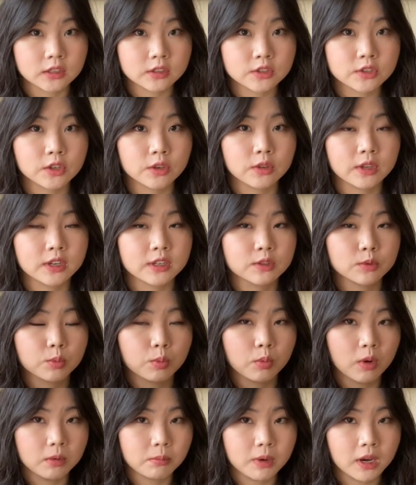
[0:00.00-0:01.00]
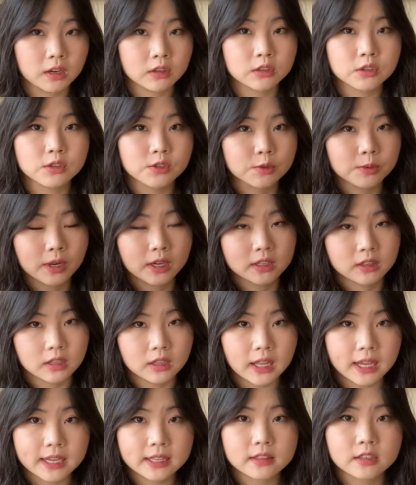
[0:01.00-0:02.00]
So there's one model who's wearing the
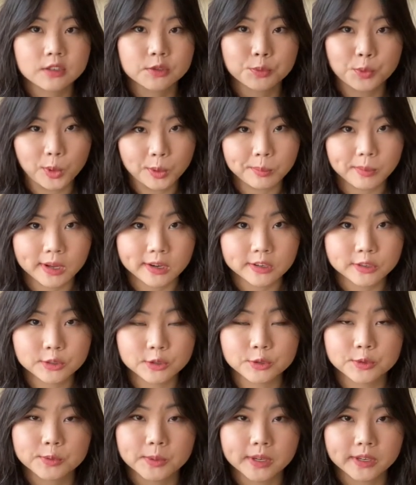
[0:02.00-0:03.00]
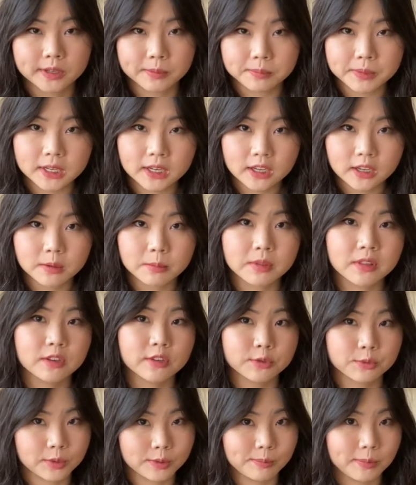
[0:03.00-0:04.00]
light, there's one model who's wearing a medium, and
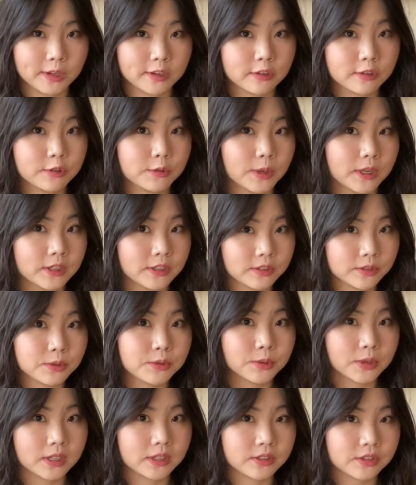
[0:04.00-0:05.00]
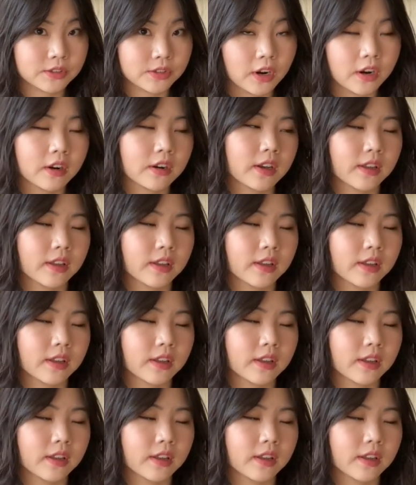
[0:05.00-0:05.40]
there's one model who wears a dark,